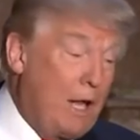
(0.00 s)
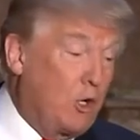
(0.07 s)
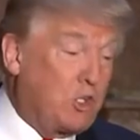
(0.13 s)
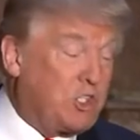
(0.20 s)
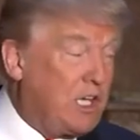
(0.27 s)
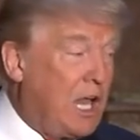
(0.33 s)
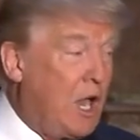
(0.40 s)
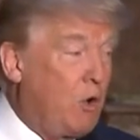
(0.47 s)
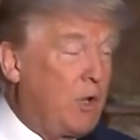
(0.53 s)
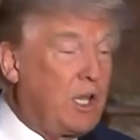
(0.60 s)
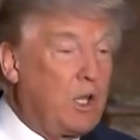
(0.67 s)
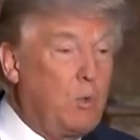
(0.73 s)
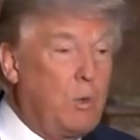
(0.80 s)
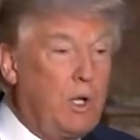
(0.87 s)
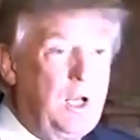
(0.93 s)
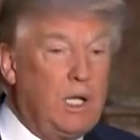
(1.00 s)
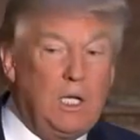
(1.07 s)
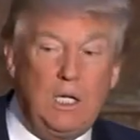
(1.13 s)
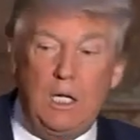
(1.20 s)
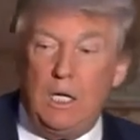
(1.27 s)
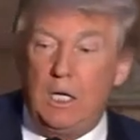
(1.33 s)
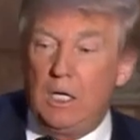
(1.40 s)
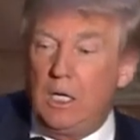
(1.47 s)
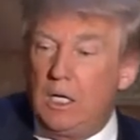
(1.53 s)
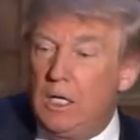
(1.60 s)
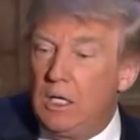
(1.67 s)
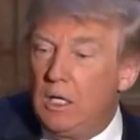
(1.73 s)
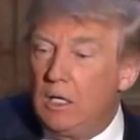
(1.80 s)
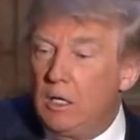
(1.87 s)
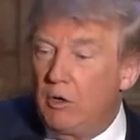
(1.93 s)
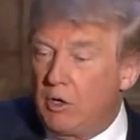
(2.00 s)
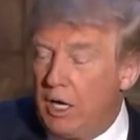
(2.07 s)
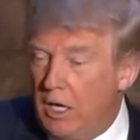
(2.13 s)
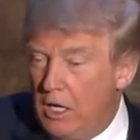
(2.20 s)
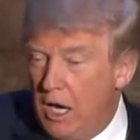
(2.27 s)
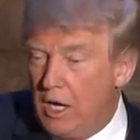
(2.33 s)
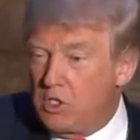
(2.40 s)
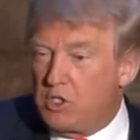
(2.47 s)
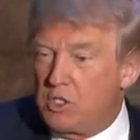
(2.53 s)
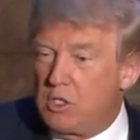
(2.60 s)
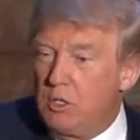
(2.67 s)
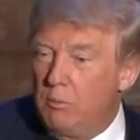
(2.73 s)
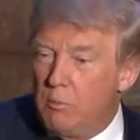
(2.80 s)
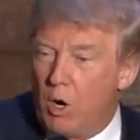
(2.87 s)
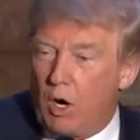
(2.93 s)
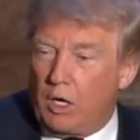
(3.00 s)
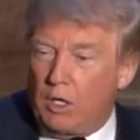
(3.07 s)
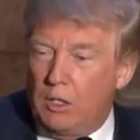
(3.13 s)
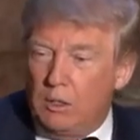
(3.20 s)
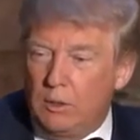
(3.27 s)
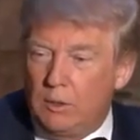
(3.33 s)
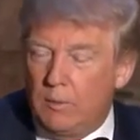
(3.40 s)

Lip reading: I don't see how he can win. Okay, yes, Mark.